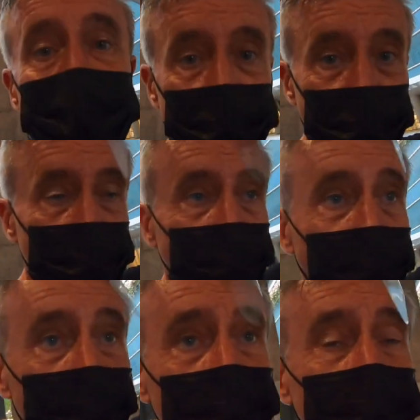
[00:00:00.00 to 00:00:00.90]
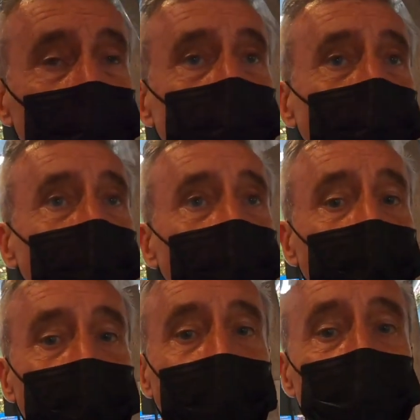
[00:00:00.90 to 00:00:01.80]
to
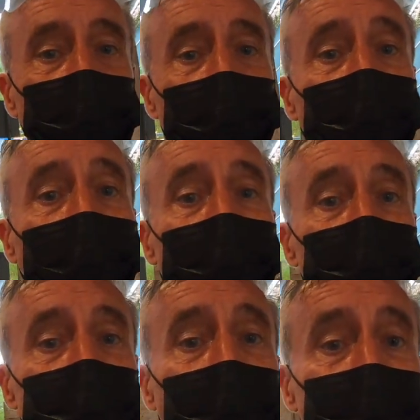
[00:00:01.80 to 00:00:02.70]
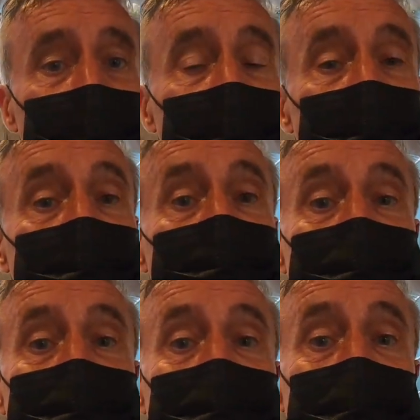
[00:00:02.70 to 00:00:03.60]
have a meal outside
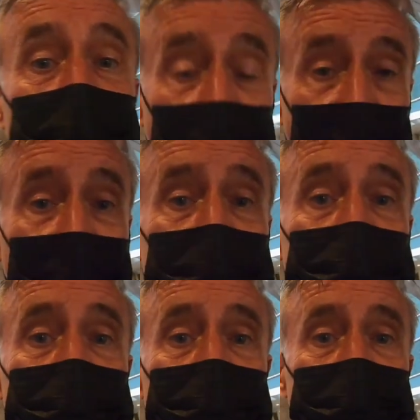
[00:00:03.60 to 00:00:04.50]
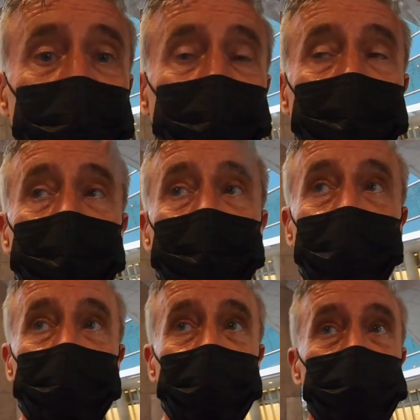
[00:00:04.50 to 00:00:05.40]
tonight
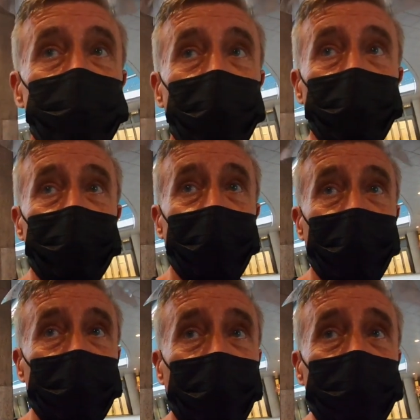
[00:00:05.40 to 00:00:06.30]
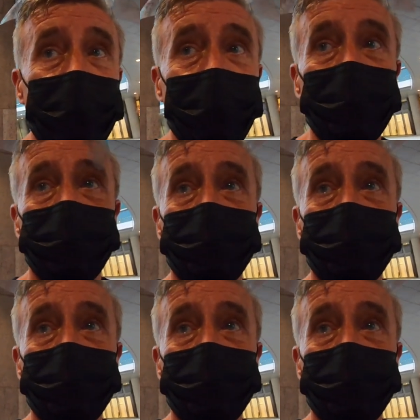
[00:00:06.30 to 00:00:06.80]
and then just go into hard lockdown.